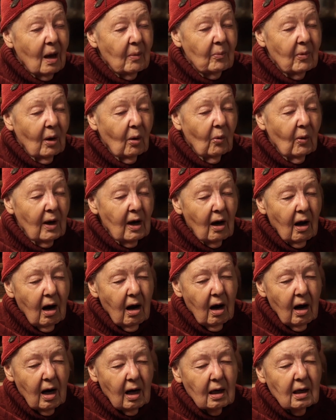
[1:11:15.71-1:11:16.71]
But we
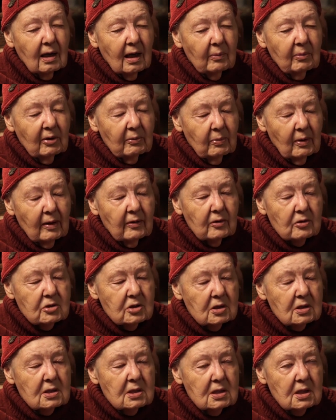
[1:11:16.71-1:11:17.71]
are a club of
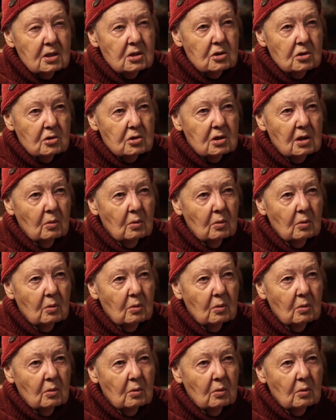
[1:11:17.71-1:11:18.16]
brothers and sisters,